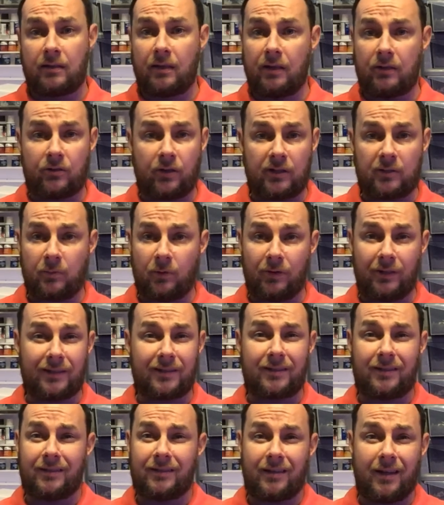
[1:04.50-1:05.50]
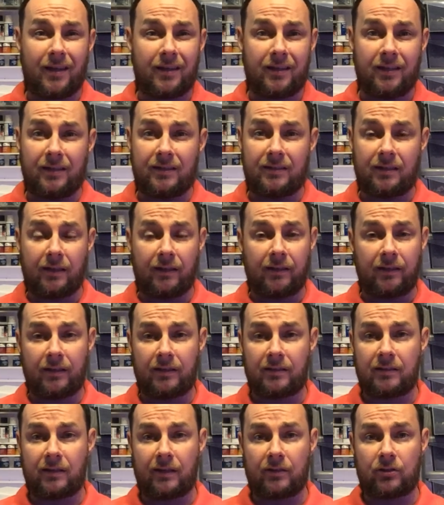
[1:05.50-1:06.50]
Transport link's dead easy.
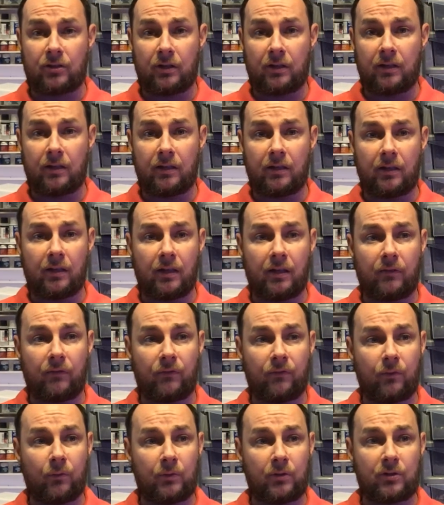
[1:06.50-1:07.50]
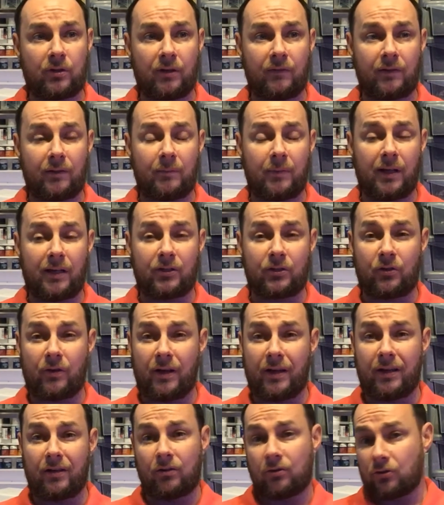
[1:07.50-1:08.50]
It's literally, if you were travelling by
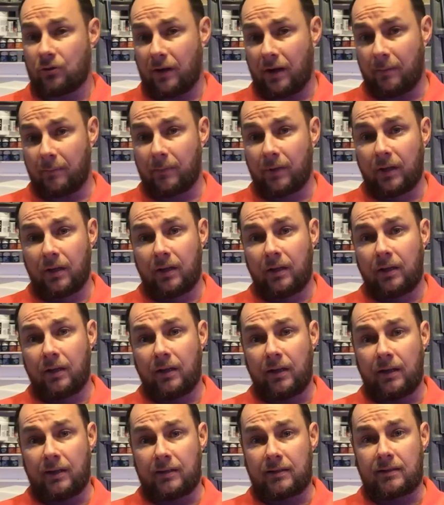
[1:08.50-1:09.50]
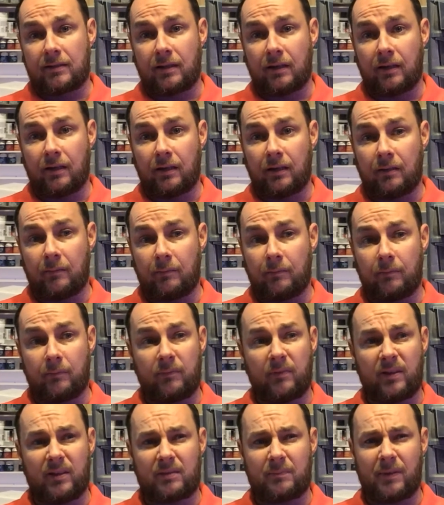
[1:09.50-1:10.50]
train or tram, it's
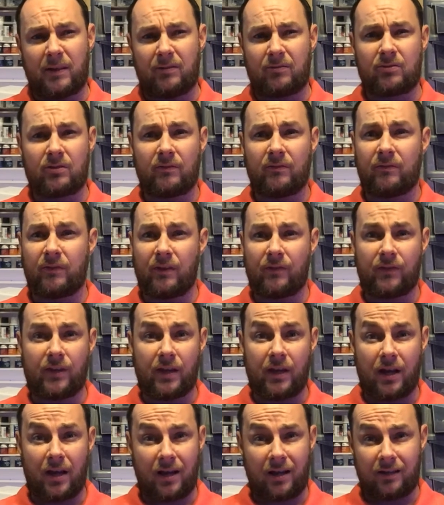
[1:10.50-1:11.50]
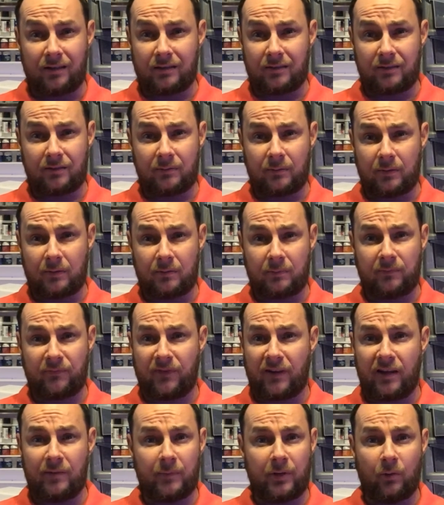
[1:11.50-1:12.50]
about 150 yards. It's a
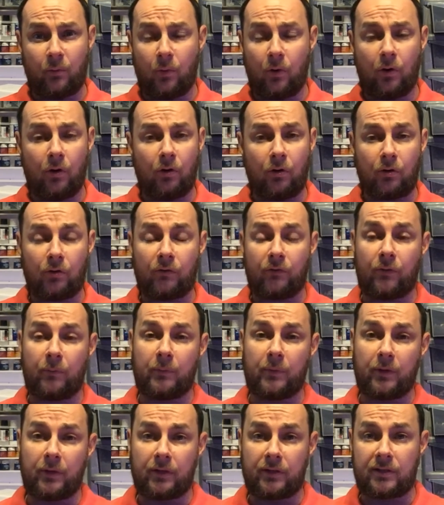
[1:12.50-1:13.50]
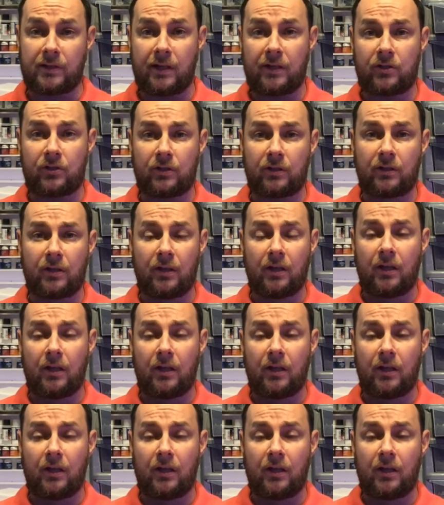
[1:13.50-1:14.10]
5-minute walk from the station.